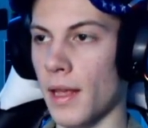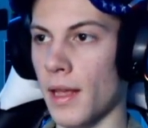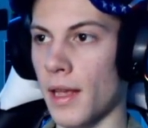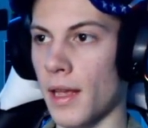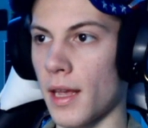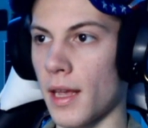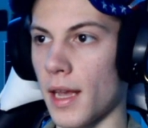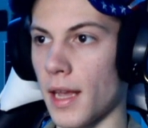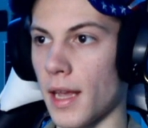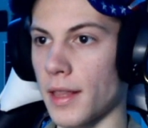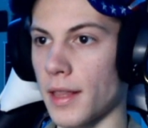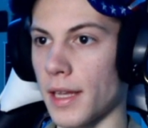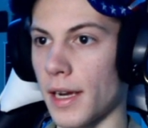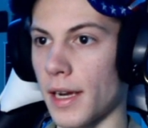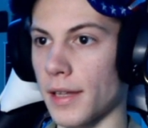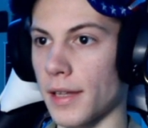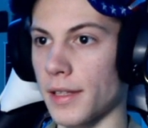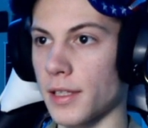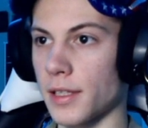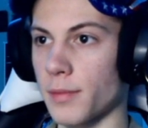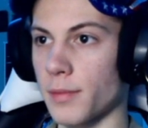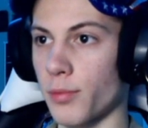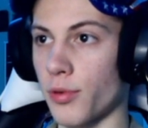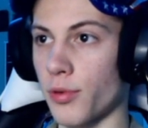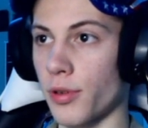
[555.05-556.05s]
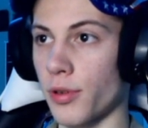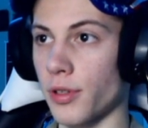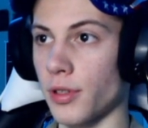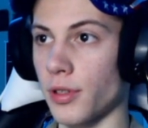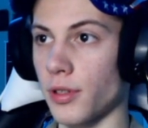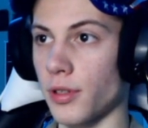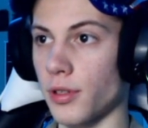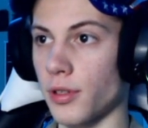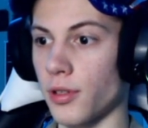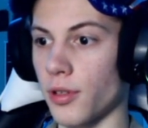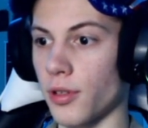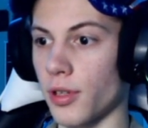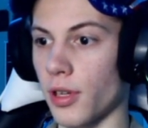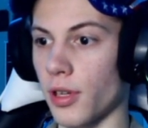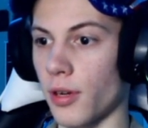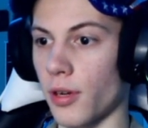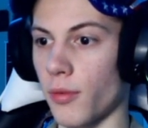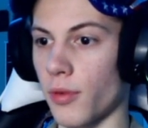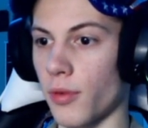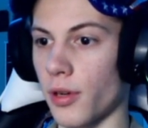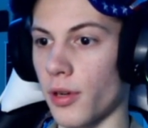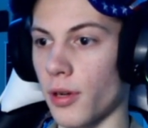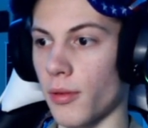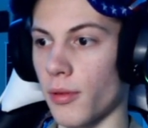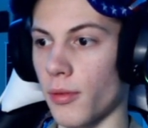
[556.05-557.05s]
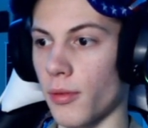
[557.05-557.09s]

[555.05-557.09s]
And then at this point, you're gonna want to